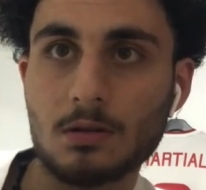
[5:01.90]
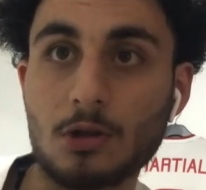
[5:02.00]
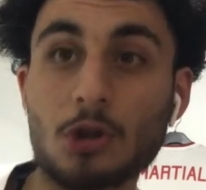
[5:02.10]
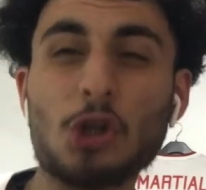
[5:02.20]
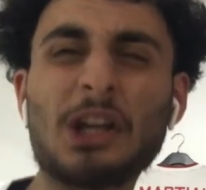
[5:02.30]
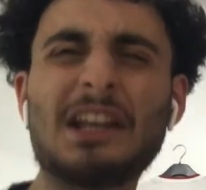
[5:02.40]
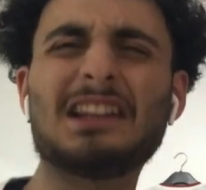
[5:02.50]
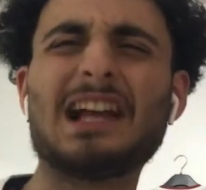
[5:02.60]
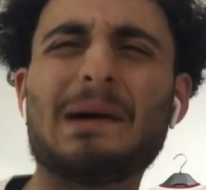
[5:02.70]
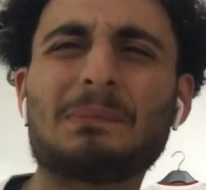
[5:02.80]
Look at
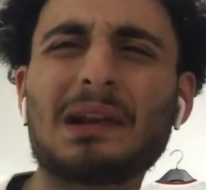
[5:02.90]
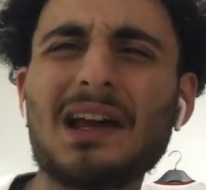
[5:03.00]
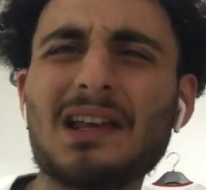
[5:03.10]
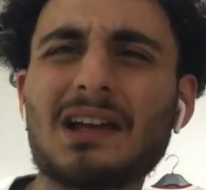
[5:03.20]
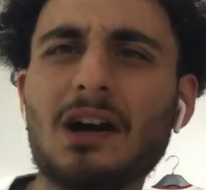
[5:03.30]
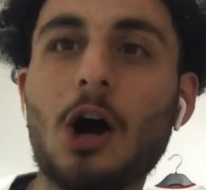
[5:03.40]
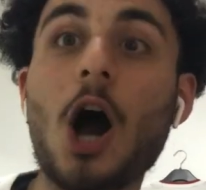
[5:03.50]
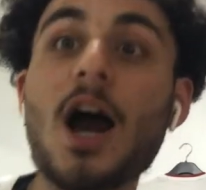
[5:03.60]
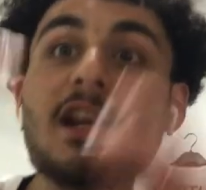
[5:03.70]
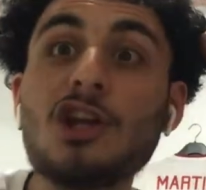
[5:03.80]
that play.
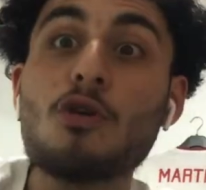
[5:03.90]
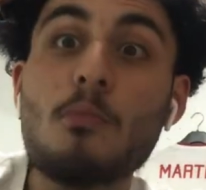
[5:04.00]
How do you